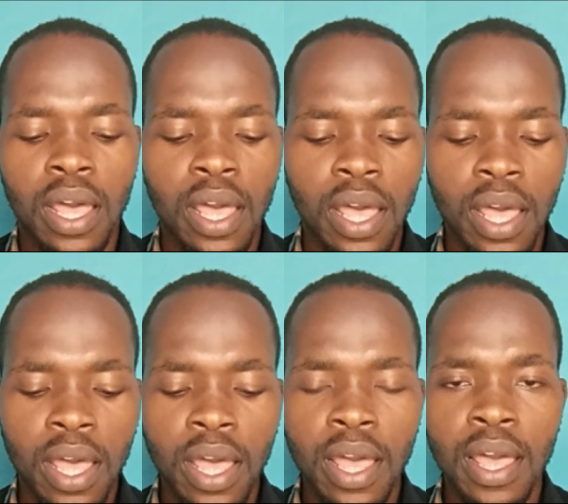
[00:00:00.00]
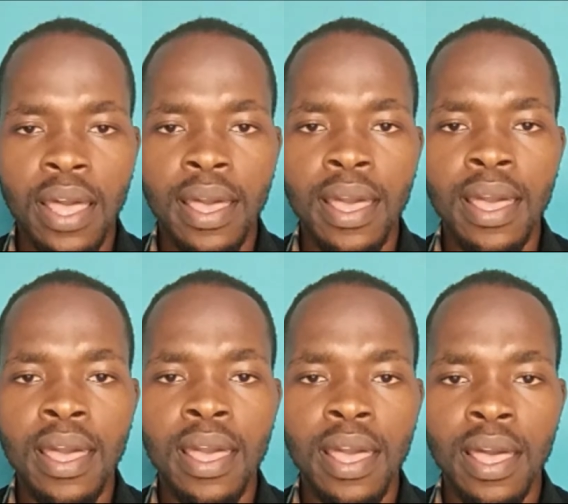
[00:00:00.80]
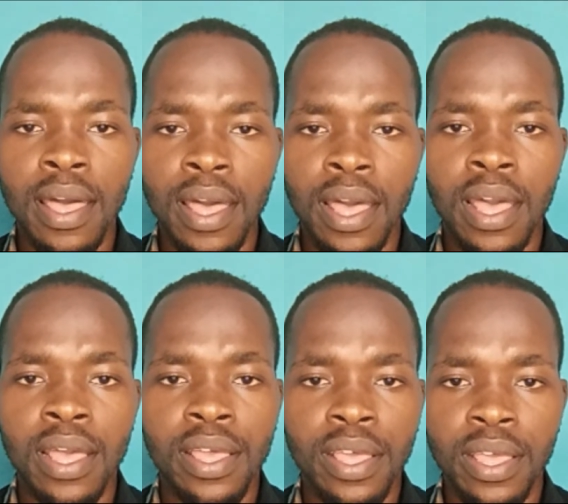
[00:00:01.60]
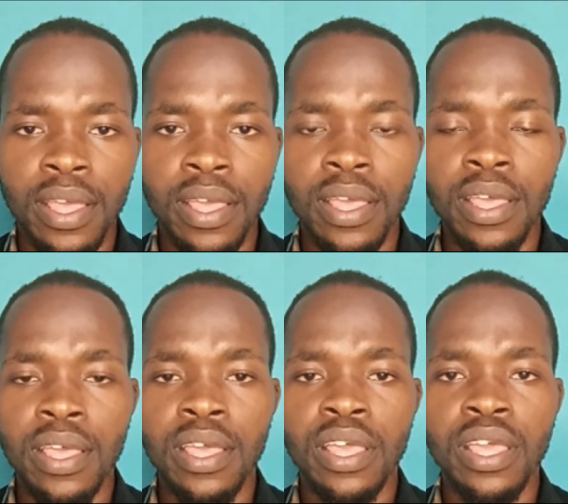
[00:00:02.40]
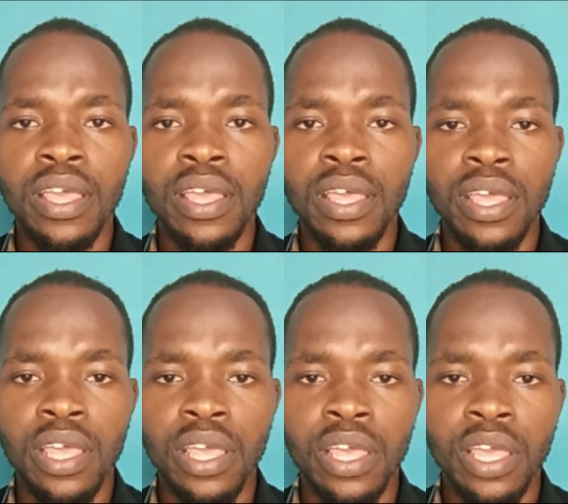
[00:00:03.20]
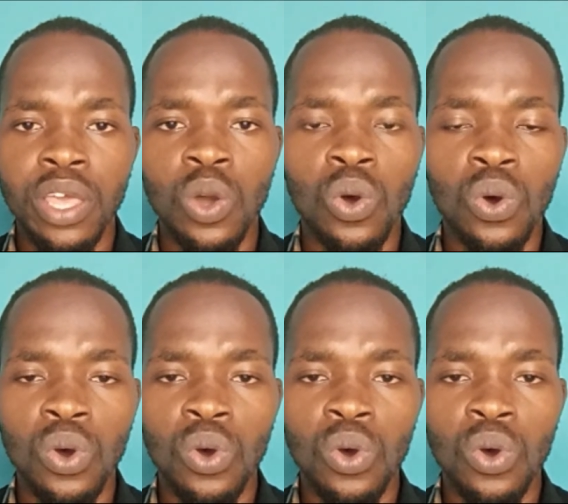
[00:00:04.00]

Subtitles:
eh, e, o.